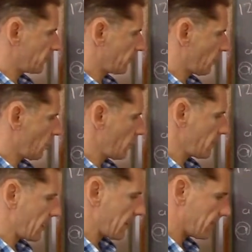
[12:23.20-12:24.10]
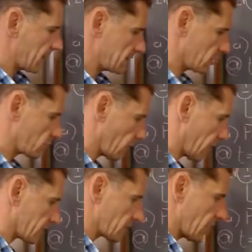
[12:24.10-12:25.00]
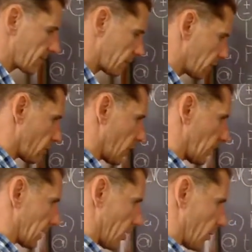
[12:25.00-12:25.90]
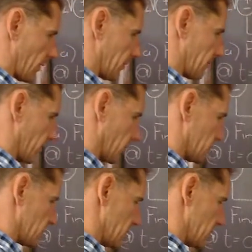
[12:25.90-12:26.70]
the 4, and there's the 12. So I'm going to write, I want the voltage